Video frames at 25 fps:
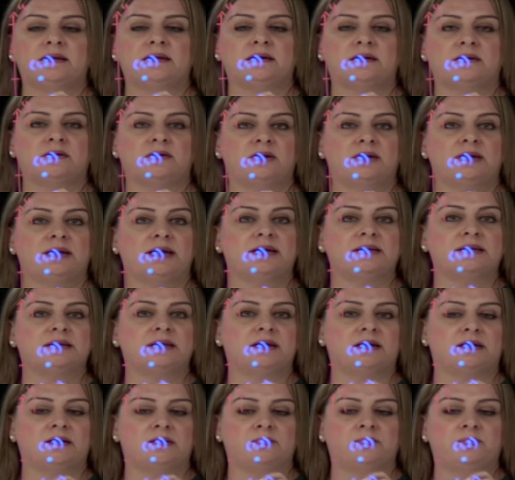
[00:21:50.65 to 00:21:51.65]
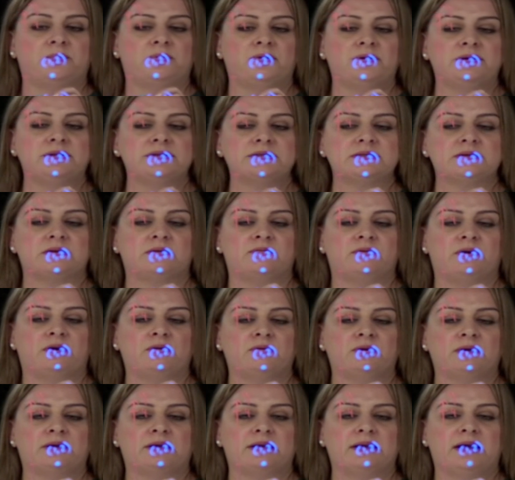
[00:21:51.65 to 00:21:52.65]
connect the points of our
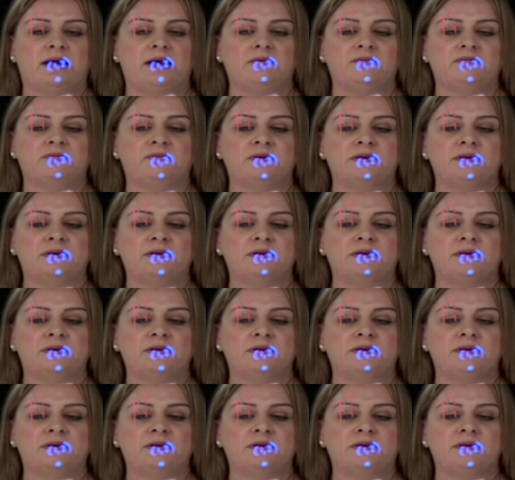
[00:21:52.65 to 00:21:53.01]
graph.